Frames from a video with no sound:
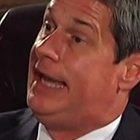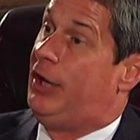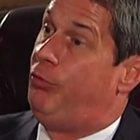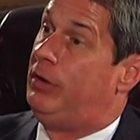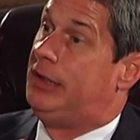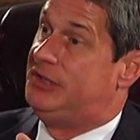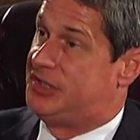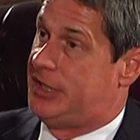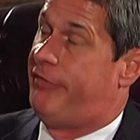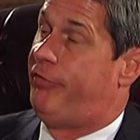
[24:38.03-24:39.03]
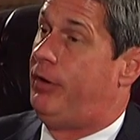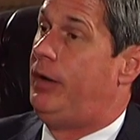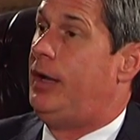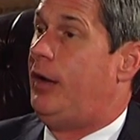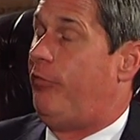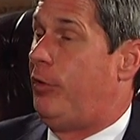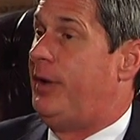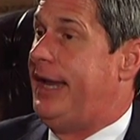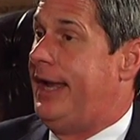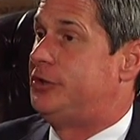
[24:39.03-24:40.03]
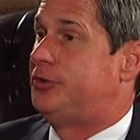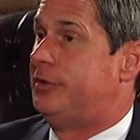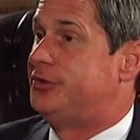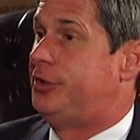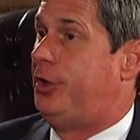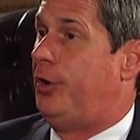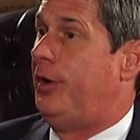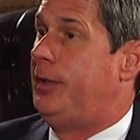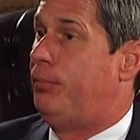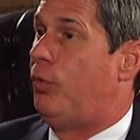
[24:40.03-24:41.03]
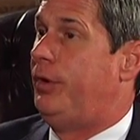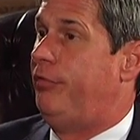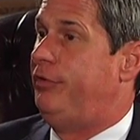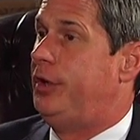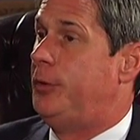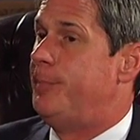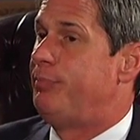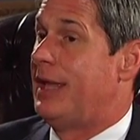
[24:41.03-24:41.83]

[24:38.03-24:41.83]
and really suffer from a national security point of view.